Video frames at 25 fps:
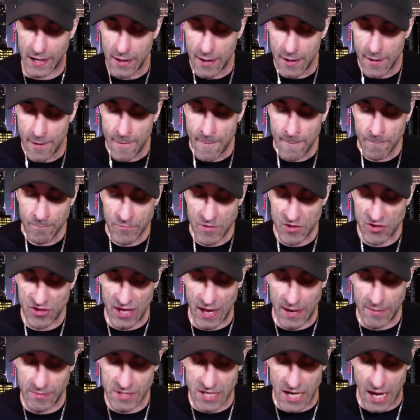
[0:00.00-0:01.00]
At the
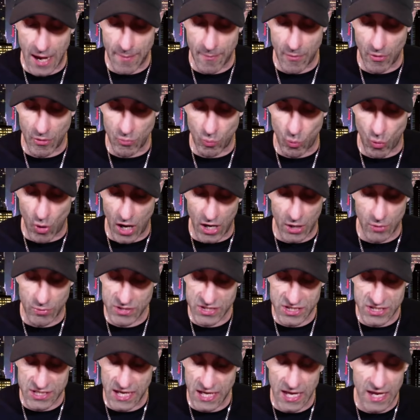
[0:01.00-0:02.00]
same time, I would want a
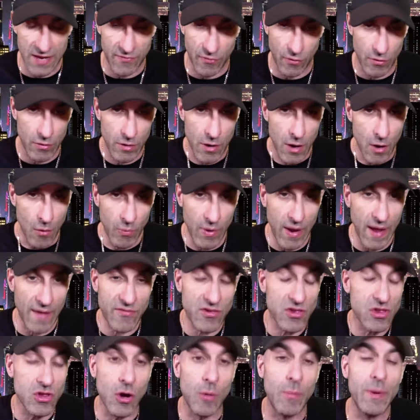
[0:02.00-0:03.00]
receiver. We have
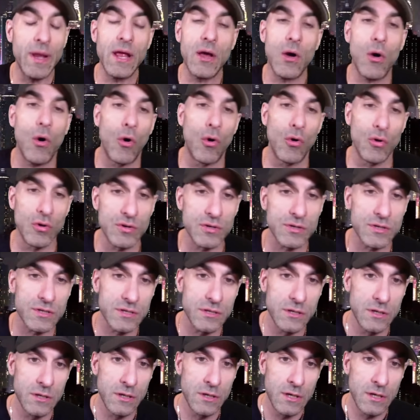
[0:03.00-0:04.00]
so many
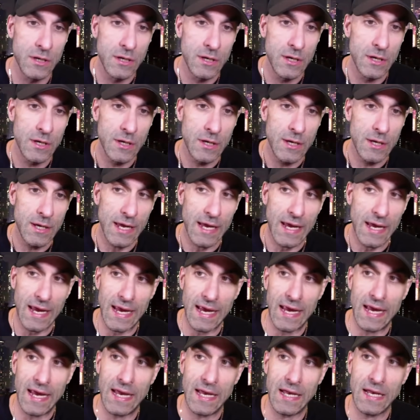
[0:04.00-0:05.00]
holes
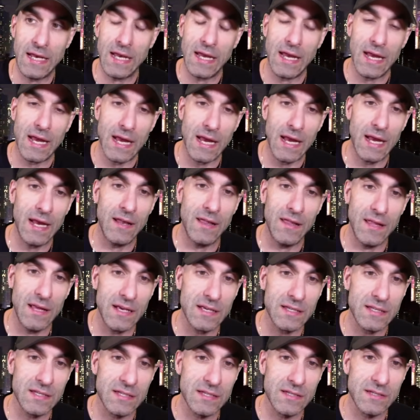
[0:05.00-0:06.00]
in
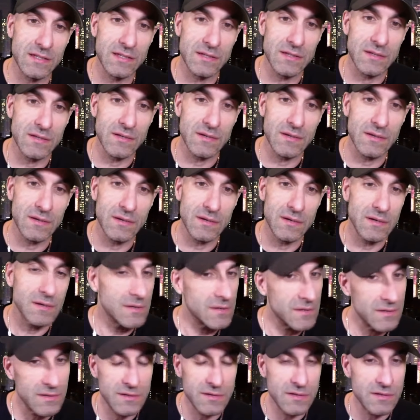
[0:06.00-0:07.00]
this
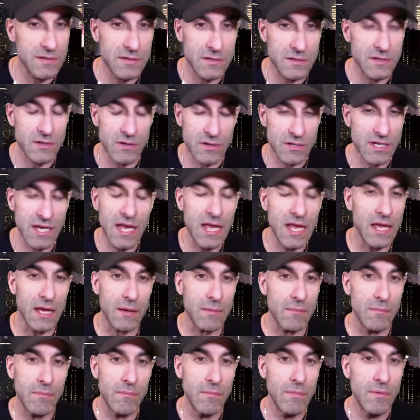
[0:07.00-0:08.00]

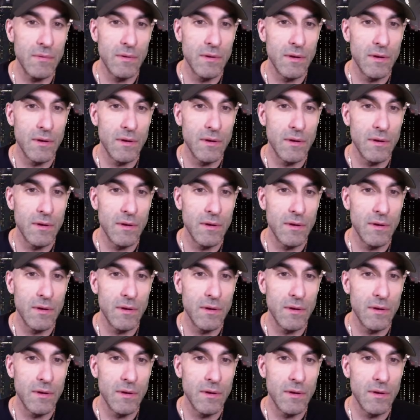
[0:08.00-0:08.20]
team.